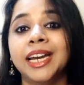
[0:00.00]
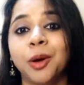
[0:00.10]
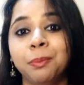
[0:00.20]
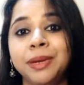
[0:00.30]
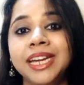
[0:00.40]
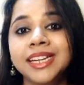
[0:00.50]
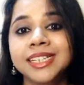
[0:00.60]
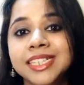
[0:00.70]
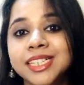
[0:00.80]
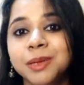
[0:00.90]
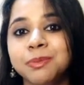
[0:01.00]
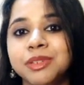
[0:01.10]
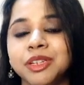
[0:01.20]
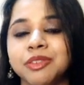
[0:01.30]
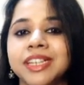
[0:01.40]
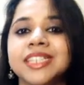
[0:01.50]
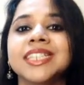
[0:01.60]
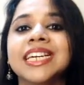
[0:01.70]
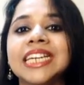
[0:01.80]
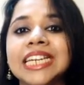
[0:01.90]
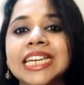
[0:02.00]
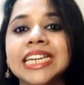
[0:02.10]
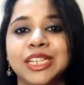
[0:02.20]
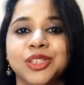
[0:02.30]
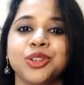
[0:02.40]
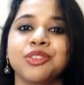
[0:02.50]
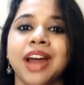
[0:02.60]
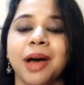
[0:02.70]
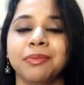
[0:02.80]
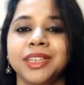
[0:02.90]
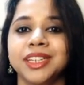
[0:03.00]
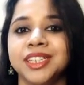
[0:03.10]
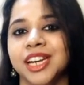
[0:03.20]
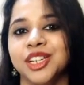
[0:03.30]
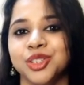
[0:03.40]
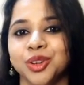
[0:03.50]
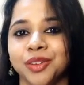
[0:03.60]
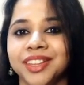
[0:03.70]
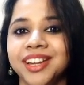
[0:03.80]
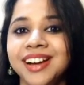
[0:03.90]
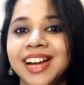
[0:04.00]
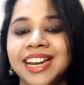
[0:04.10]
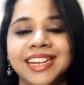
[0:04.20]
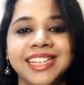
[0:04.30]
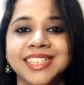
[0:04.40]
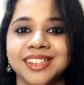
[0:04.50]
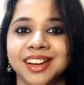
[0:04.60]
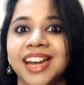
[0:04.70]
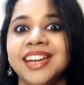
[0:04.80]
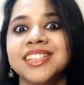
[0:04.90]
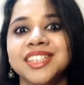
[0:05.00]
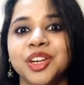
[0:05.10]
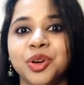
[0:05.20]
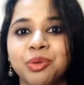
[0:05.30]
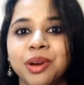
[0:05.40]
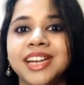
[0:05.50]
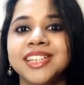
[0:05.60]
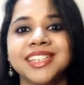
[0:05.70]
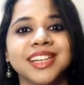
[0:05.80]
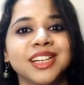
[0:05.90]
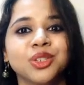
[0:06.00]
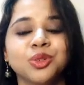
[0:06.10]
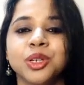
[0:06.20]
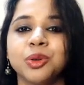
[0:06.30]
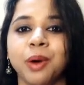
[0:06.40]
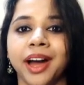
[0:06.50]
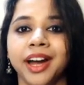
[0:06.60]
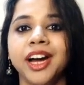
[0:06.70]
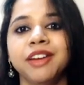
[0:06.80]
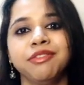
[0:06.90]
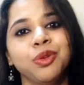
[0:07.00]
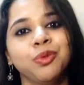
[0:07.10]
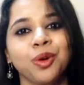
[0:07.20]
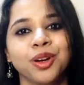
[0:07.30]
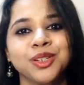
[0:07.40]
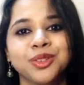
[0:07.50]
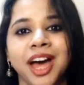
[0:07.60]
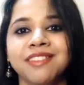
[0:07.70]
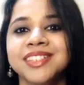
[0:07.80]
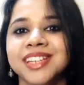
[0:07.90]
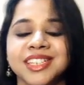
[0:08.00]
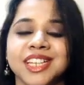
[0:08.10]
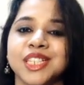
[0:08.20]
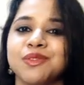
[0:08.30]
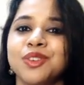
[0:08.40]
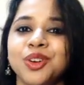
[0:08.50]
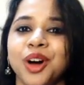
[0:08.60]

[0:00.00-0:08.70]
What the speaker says: Now, being descriptive is the key to grab the attention of the listener, and it's a great skill to acquire if you want to have successful